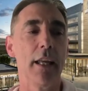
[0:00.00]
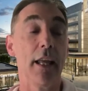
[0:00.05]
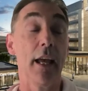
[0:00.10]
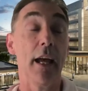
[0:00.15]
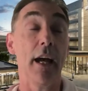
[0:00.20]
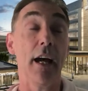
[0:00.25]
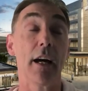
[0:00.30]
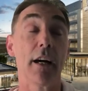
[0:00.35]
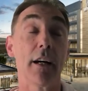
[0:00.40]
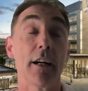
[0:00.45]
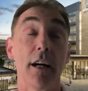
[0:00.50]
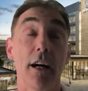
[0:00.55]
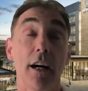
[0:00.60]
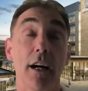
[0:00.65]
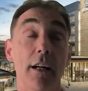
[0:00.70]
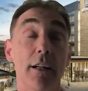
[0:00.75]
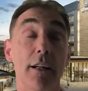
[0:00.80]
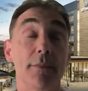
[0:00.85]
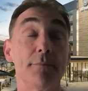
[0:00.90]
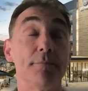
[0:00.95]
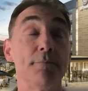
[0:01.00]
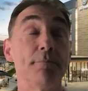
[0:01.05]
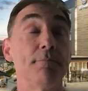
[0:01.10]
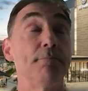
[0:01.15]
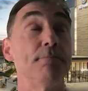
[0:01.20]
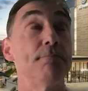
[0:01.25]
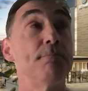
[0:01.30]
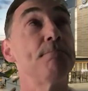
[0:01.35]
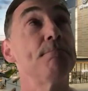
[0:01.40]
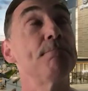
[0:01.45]
Yeah,
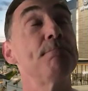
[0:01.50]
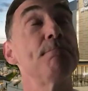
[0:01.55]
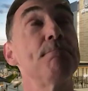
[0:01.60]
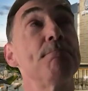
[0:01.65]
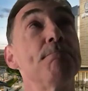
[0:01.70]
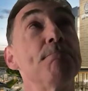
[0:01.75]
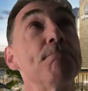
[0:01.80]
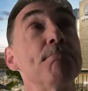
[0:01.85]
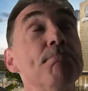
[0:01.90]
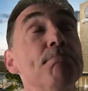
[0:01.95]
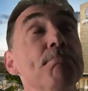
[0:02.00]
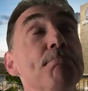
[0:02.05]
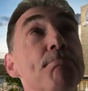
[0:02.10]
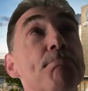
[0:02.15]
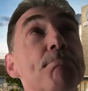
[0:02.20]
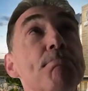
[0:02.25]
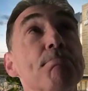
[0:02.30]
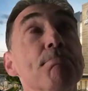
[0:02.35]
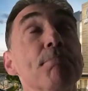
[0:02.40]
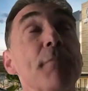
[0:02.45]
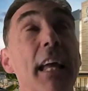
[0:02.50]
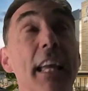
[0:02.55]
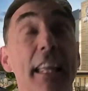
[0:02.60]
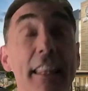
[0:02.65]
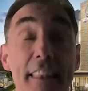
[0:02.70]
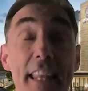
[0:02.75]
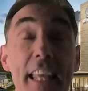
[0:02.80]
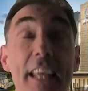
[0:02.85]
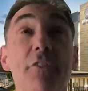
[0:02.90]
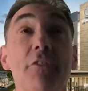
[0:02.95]
I
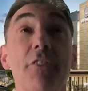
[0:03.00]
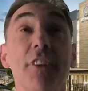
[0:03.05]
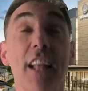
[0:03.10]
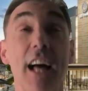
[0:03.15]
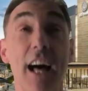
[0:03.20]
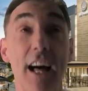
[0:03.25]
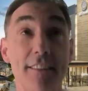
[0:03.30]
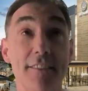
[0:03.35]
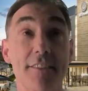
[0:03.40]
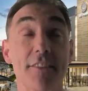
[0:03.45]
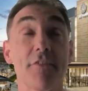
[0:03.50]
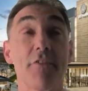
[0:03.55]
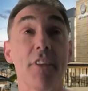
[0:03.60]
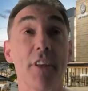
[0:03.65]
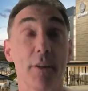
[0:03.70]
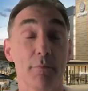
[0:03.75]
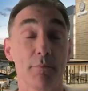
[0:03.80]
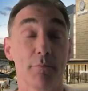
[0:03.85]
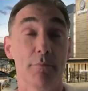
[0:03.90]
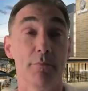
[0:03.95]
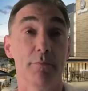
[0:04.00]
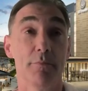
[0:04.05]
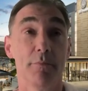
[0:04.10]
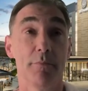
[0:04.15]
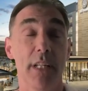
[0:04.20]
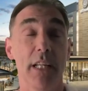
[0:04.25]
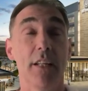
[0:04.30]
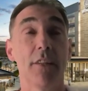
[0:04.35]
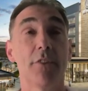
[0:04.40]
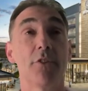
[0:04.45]
could think of lots of them,
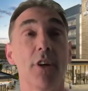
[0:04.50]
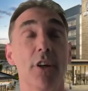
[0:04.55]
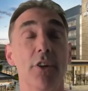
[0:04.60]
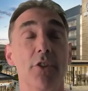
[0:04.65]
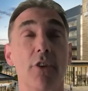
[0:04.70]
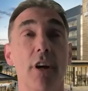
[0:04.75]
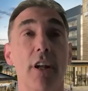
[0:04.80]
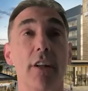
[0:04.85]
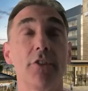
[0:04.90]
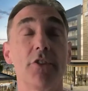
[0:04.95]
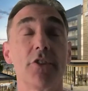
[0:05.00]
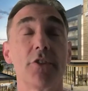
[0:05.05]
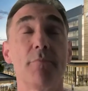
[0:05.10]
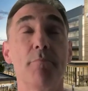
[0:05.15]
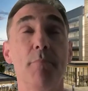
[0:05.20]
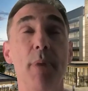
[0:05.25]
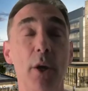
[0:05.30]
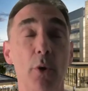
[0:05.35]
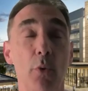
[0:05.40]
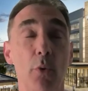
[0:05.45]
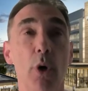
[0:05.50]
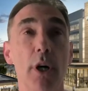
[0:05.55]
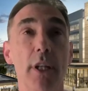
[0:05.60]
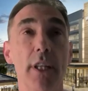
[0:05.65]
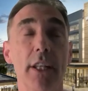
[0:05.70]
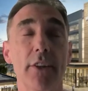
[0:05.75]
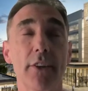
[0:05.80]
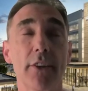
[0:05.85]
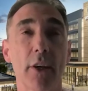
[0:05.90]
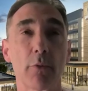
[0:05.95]
and I try to just pick one
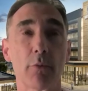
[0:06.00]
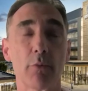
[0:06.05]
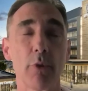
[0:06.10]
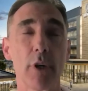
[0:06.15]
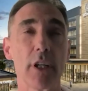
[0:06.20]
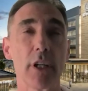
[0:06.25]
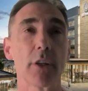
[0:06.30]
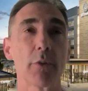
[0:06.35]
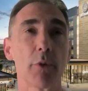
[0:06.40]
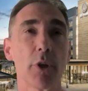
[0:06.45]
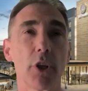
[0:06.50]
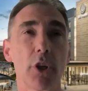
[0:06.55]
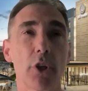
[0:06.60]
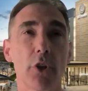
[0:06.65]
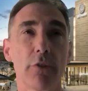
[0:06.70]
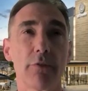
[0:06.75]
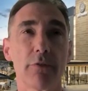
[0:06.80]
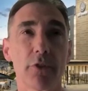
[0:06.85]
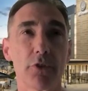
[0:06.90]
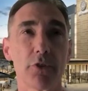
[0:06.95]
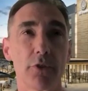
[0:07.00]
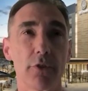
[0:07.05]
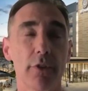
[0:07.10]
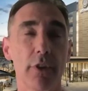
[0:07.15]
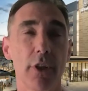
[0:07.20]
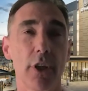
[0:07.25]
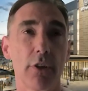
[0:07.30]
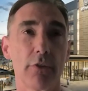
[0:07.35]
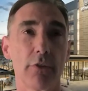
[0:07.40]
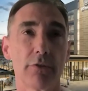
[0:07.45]
that's like really, really good for
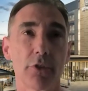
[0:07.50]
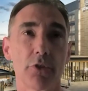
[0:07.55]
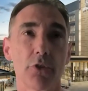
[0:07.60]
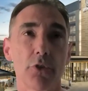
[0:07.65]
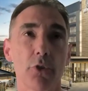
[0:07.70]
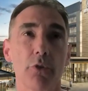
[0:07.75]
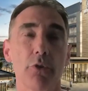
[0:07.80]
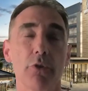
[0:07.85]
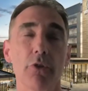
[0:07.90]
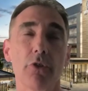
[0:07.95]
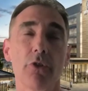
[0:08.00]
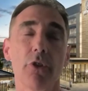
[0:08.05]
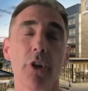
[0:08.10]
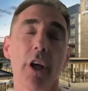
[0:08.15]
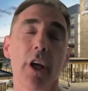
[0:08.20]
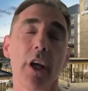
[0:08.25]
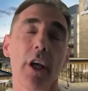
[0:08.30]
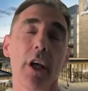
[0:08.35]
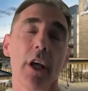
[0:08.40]
for students.